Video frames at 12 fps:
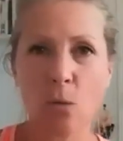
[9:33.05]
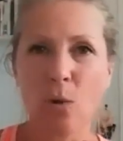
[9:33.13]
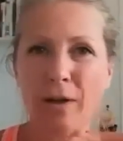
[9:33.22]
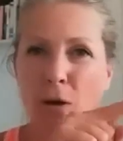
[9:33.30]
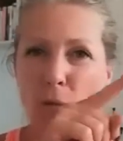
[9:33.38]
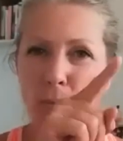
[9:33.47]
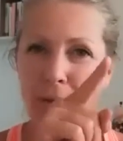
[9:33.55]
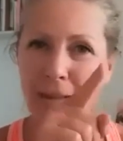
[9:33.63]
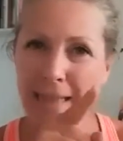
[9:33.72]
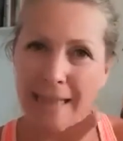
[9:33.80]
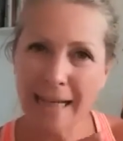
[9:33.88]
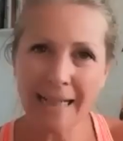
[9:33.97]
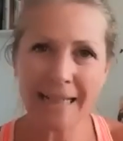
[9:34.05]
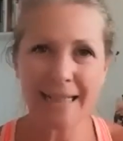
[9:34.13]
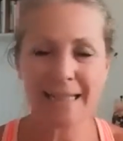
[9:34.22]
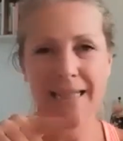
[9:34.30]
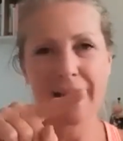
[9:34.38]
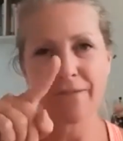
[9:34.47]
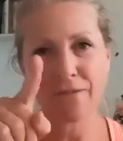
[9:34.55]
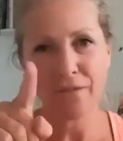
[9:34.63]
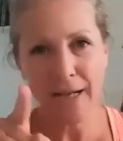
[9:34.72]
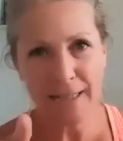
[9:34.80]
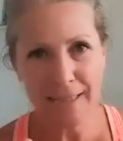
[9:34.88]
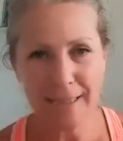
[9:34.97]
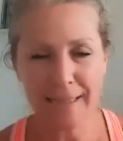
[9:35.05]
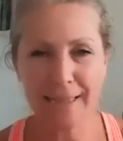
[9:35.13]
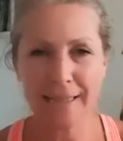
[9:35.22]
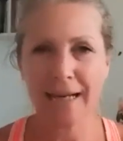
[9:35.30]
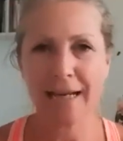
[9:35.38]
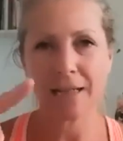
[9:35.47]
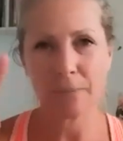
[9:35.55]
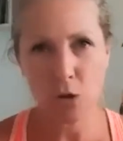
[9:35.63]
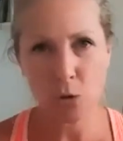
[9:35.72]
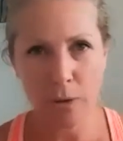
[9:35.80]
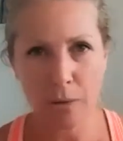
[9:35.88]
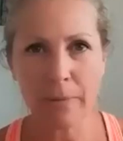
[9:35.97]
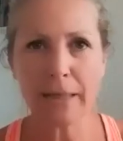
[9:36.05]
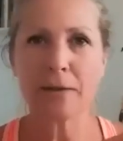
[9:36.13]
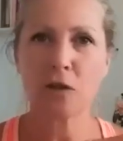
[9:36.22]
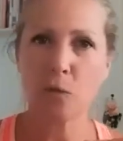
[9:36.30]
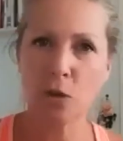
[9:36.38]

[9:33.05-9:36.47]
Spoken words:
we don't really get into that fasted state in between meals.